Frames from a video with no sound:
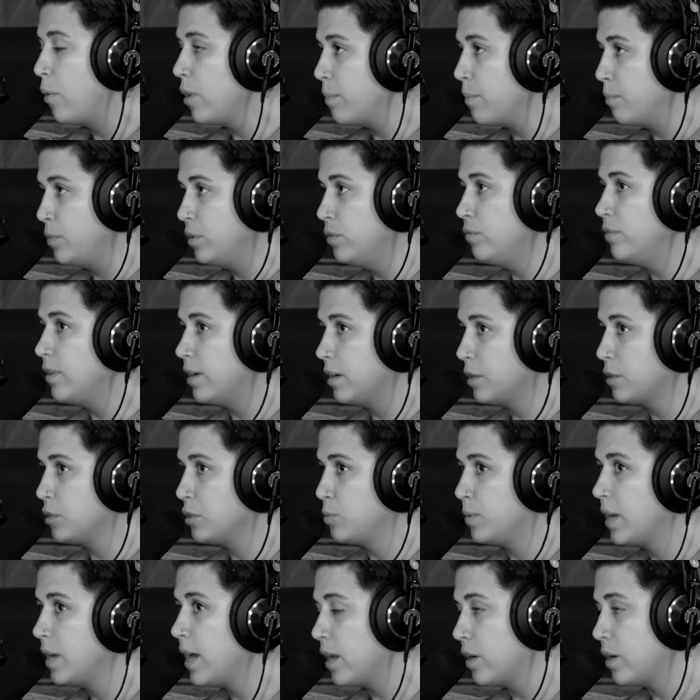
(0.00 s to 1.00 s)
But we moved there
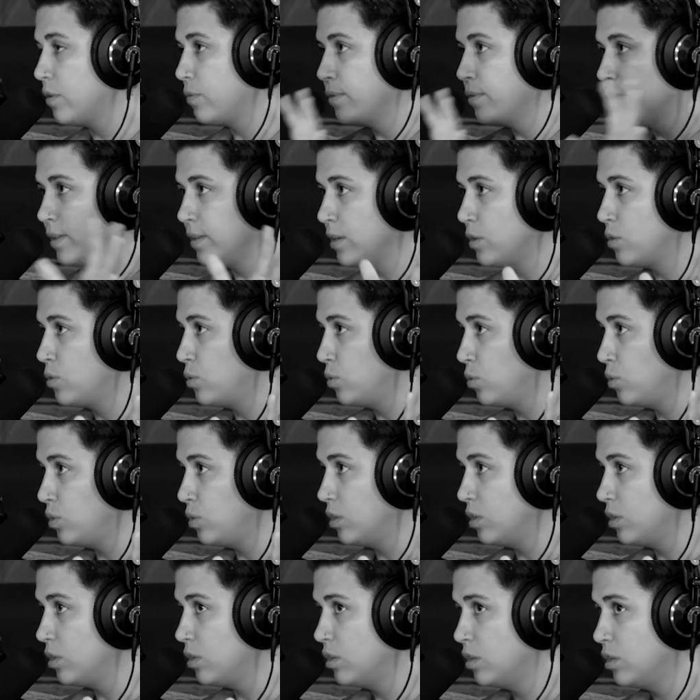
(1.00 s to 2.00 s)
because we had a really
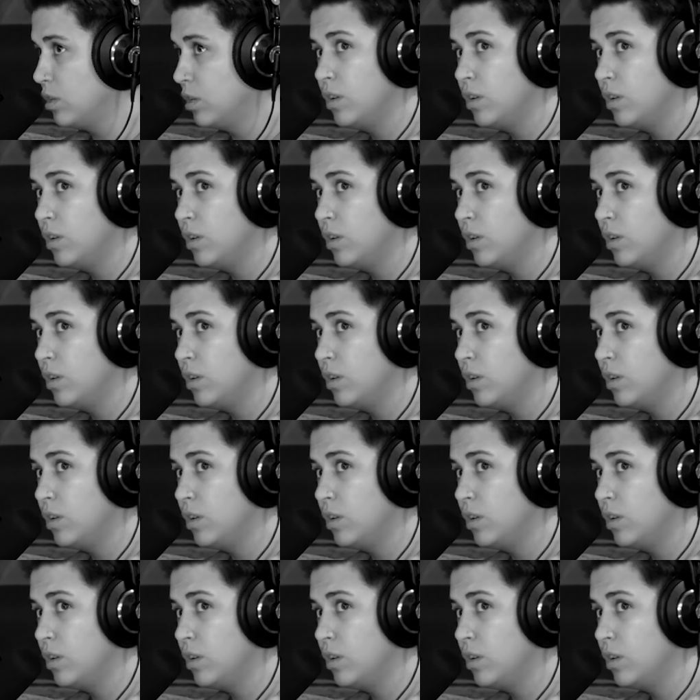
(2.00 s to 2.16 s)
cool,